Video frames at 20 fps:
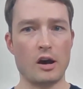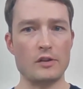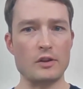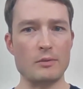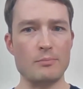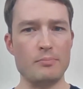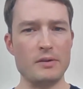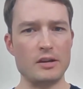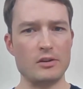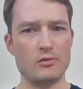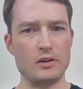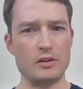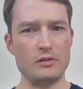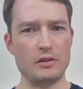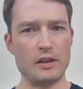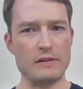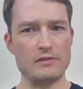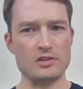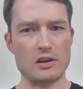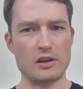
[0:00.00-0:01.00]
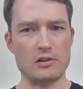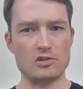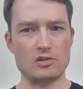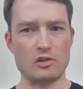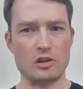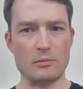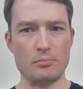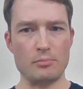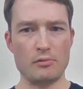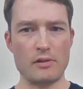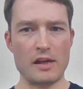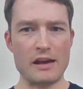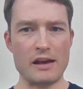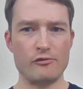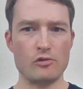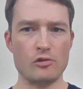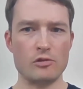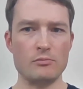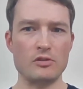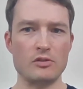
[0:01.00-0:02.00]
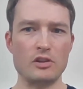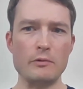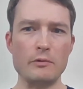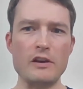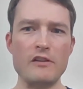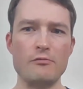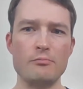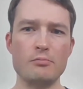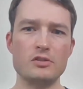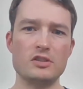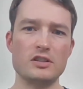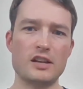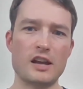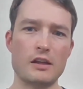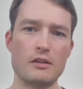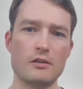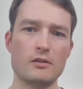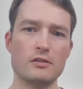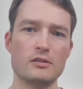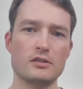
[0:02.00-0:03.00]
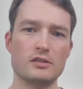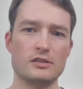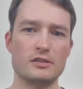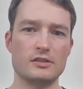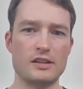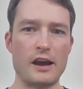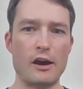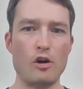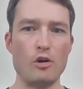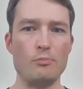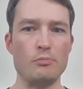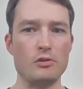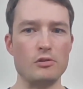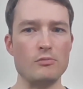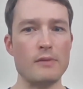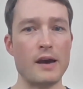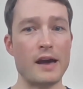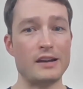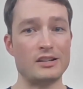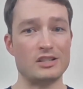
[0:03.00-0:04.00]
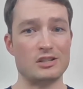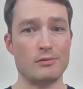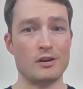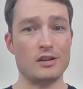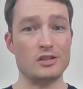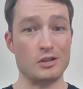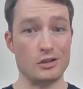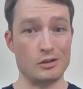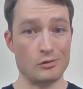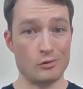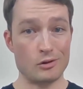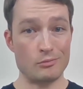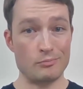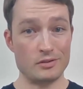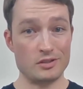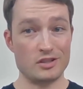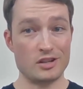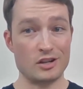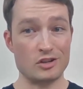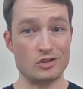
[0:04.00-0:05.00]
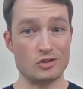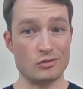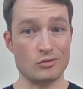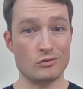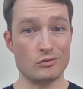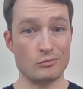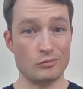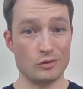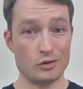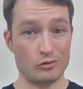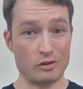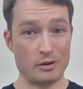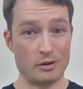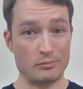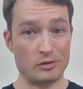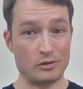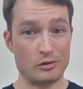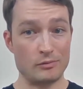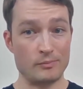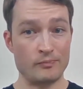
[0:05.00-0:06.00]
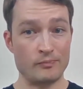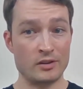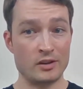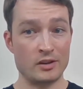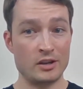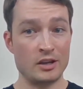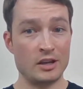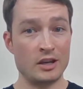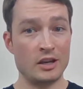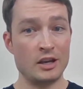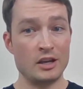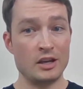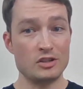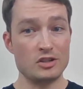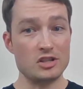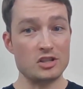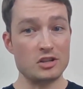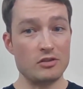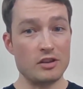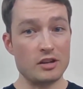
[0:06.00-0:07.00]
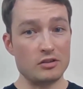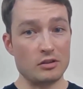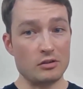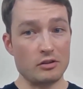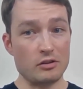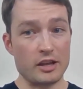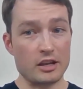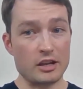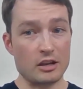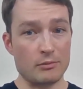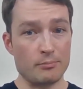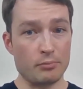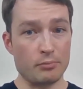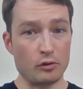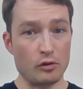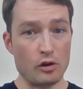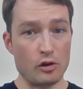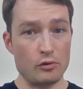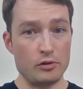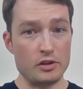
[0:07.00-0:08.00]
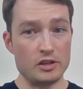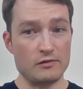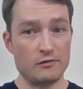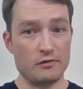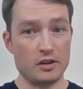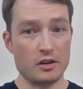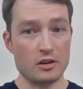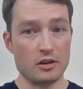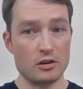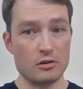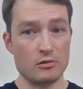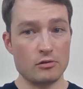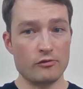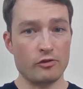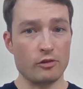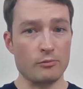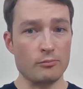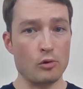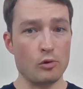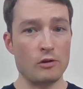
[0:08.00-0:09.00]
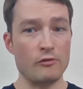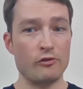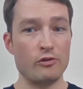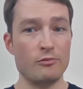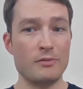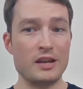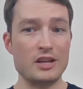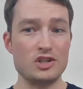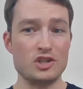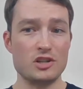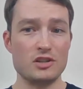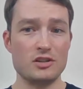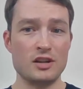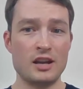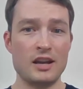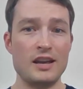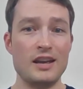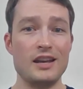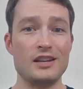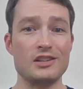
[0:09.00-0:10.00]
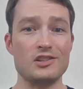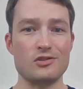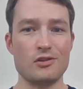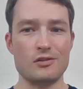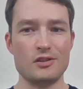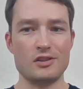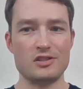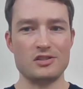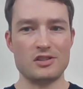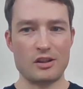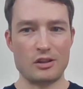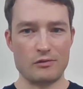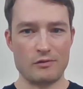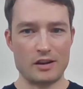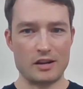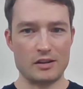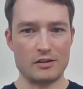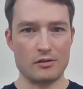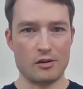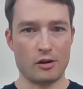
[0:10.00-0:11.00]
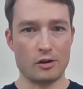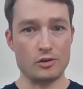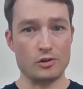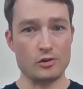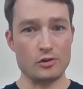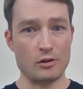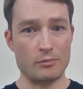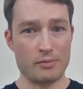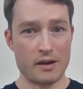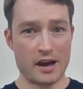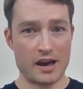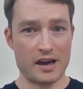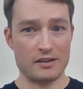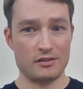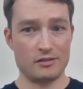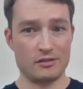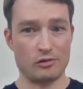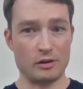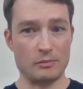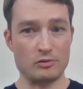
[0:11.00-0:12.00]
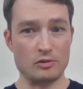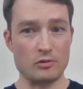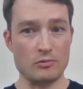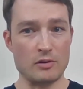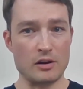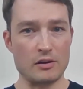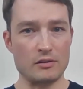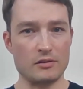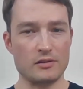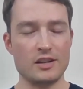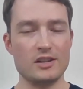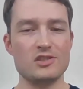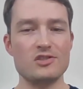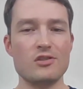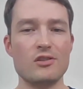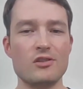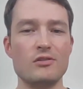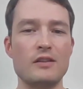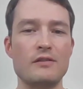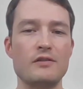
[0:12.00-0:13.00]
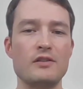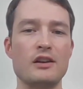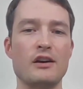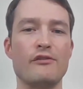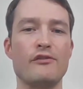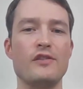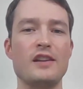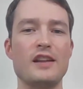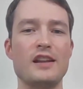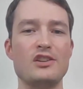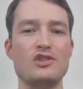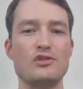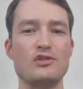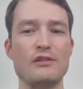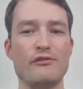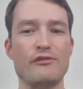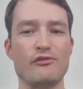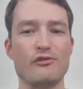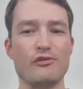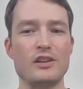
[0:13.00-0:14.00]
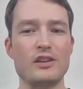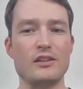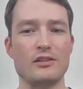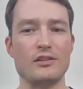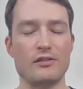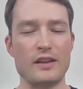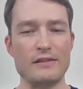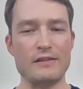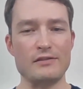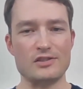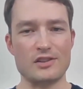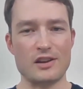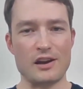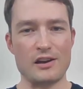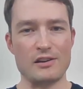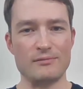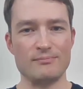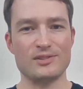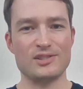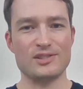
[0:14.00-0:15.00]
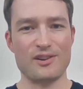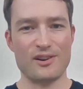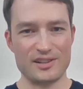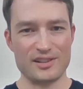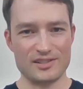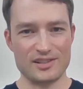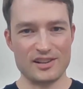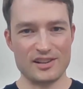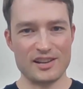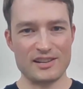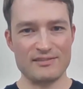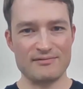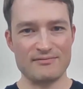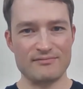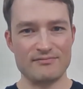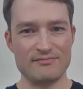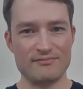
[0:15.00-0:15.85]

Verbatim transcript: on the Bitcoin Lifestyles Club platform that we have put together to help you maximize your potential with crypto. Just click the link below this video for more information and start accelerating on your path to crypto wealth and start living a financially free lifestyle starting today.